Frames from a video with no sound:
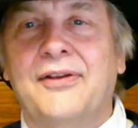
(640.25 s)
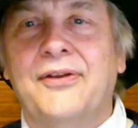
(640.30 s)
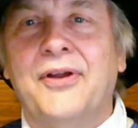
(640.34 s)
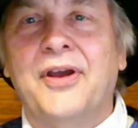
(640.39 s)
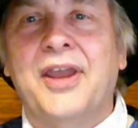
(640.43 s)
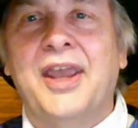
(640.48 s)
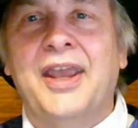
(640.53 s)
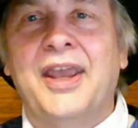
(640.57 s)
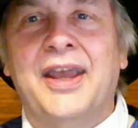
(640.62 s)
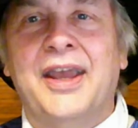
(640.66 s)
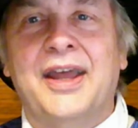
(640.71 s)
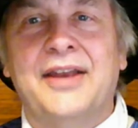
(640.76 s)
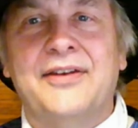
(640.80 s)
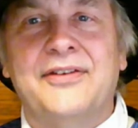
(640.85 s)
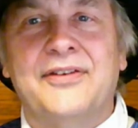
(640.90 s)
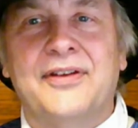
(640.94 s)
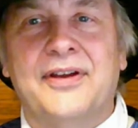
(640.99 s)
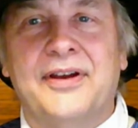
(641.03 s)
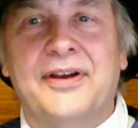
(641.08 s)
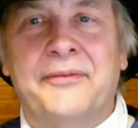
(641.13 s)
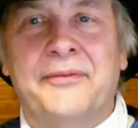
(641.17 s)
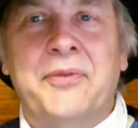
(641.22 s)
looking at
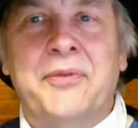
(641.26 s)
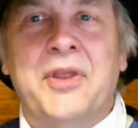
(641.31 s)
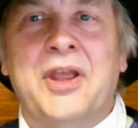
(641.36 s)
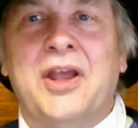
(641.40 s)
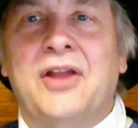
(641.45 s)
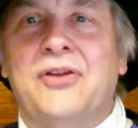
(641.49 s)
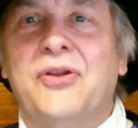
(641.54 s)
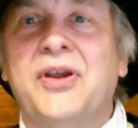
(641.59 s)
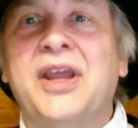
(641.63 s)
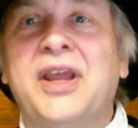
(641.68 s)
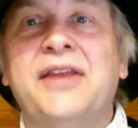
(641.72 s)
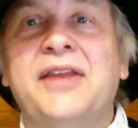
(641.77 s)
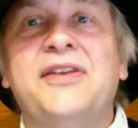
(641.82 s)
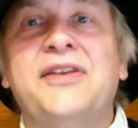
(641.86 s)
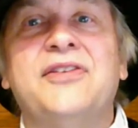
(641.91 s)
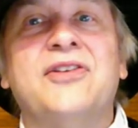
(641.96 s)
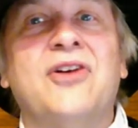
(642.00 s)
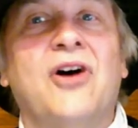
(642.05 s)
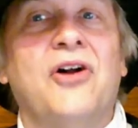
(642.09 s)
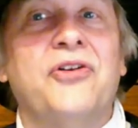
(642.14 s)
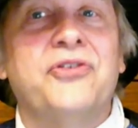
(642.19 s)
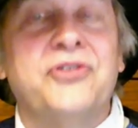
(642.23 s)
uh, looking at these
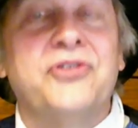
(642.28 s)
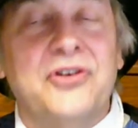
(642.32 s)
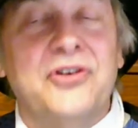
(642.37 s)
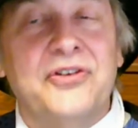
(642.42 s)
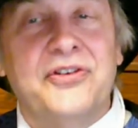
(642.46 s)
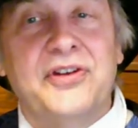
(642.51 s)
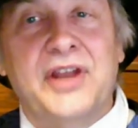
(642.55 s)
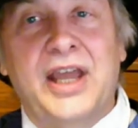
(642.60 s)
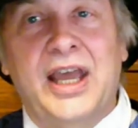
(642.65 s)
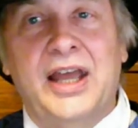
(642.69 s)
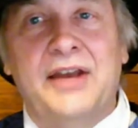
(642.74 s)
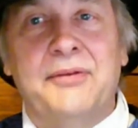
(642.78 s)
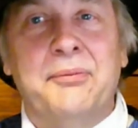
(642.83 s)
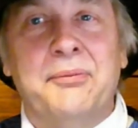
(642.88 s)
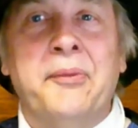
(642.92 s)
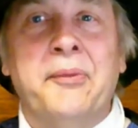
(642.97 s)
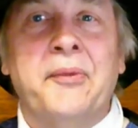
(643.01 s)
cultures and